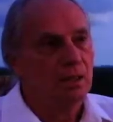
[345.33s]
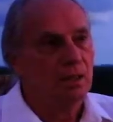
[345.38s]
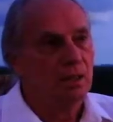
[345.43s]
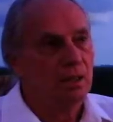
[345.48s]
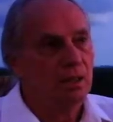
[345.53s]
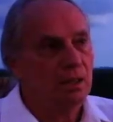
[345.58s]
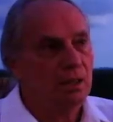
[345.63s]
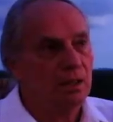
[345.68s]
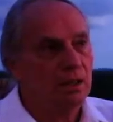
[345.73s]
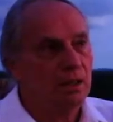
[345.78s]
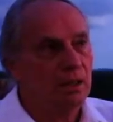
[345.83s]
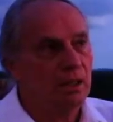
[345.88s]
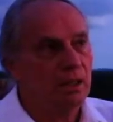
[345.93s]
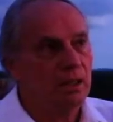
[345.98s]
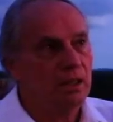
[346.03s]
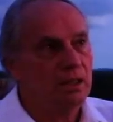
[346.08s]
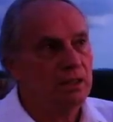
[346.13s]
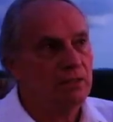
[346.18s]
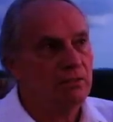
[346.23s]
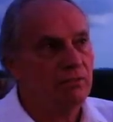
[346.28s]

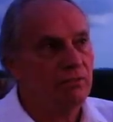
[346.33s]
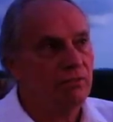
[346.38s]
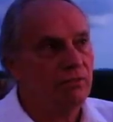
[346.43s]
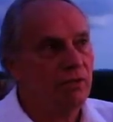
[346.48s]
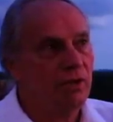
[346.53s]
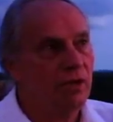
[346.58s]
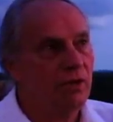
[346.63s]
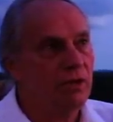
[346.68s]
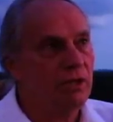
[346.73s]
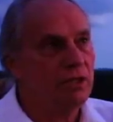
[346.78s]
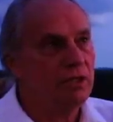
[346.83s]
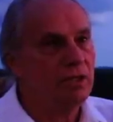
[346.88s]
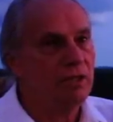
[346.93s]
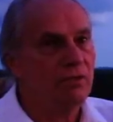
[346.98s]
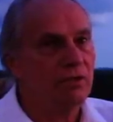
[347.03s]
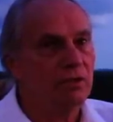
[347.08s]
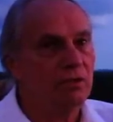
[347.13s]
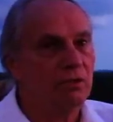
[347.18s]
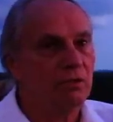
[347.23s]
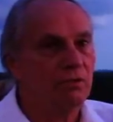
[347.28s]
it is very
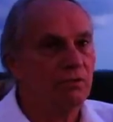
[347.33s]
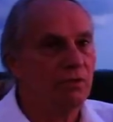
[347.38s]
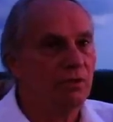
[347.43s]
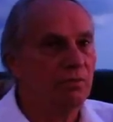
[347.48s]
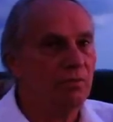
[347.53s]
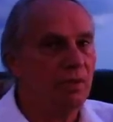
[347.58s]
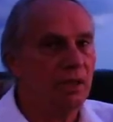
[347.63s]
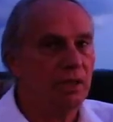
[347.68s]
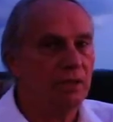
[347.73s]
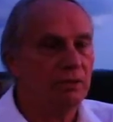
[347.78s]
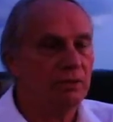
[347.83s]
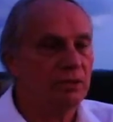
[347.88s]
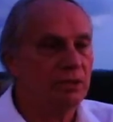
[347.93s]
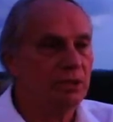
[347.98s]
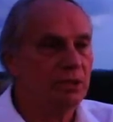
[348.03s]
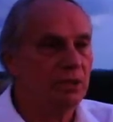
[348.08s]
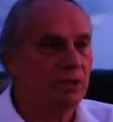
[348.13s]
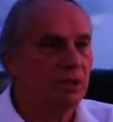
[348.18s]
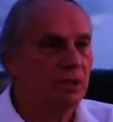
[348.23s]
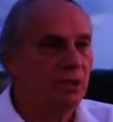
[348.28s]
difficult for
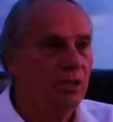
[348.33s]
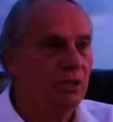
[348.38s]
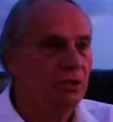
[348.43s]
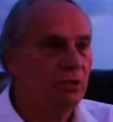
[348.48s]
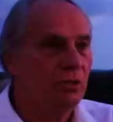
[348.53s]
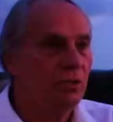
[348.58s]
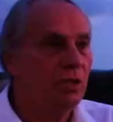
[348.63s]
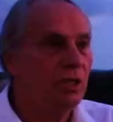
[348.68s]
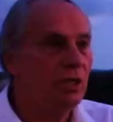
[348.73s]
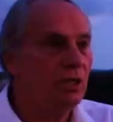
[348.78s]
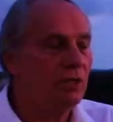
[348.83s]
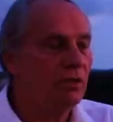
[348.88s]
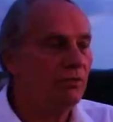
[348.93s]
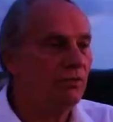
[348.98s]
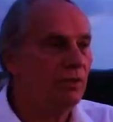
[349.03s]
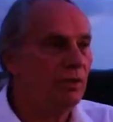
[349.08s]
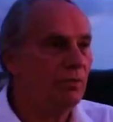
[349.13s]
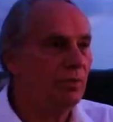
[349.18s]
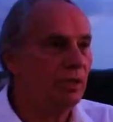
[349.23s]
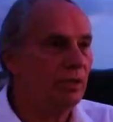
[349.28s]
males to hear
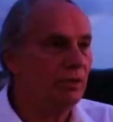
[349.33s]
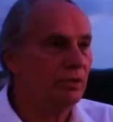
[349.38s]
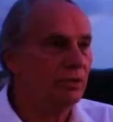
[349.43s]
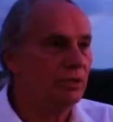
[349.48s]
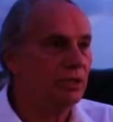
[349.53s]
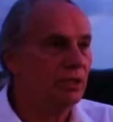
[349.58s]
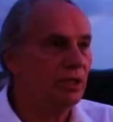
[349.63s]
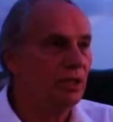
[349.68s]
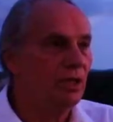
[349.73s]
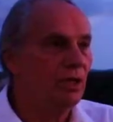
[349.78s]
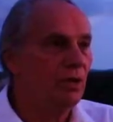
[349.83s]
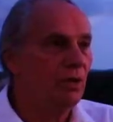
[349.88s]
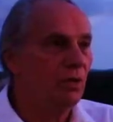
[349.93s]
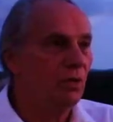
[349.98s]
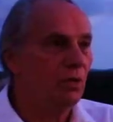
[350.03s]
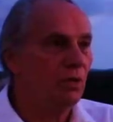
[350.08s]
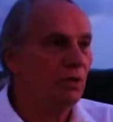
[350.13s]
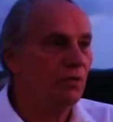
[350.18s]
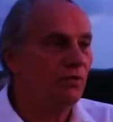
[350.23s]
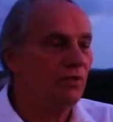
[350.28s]
females
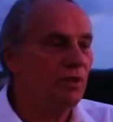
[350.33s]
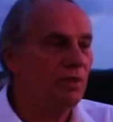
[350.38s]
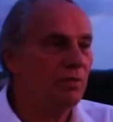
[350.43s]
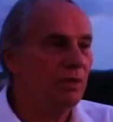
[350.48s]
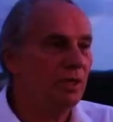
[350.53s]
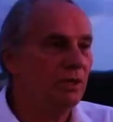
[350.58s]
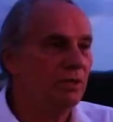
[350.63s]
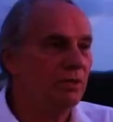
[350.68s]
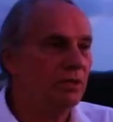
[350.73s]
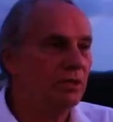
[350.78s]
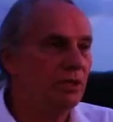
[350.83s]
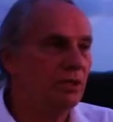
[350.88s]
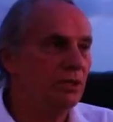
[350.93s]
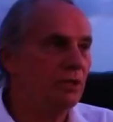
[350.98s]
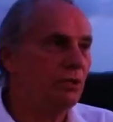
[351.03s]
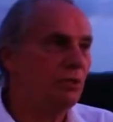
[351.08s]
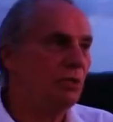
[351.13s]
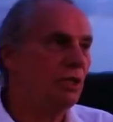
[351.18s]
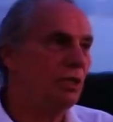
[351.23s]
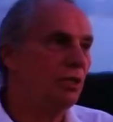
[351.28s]
or females
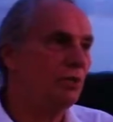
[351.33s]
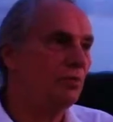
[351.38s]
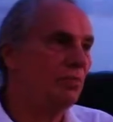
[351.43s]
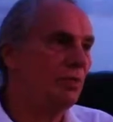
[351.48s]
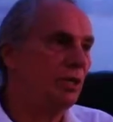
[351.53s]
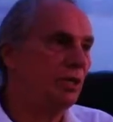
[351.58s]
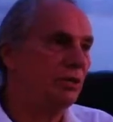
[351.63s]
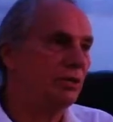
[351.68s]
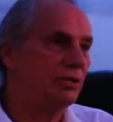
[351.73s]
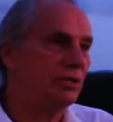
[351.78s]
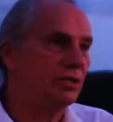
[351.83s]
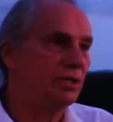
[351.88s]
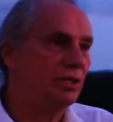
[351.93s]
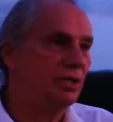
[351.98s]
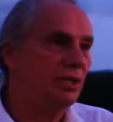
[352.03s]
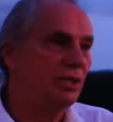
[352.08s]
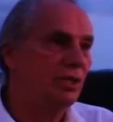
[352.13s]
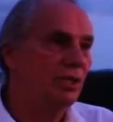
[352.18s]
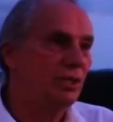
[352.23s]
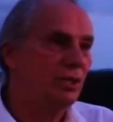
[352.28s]
to hear males.
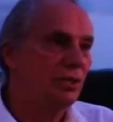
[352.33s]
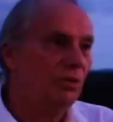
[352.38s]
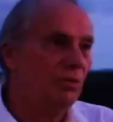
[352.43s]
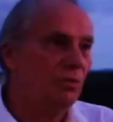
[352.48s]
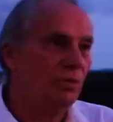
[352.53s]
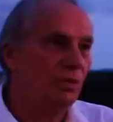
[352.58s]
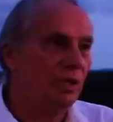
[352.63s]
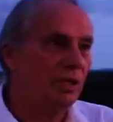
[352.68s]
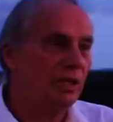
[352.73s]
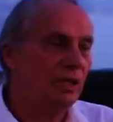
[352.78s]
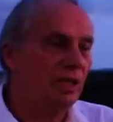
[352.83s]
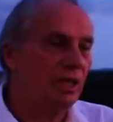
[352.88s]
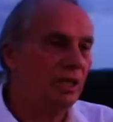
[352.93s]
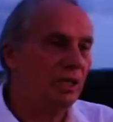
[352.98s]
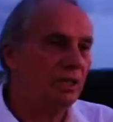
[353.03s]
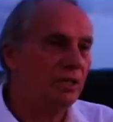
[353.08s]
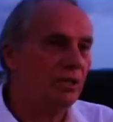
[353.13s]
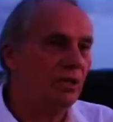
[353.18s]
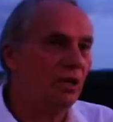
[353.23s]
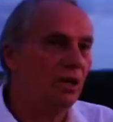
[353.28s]
When
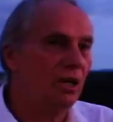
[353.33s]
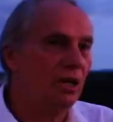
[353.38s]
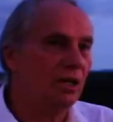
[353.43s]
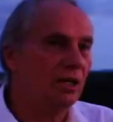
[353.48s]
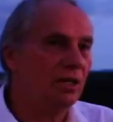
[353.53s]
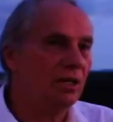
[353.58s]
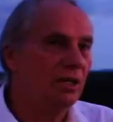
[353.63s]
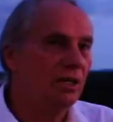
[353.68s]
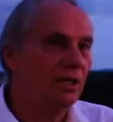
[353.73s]
they talk,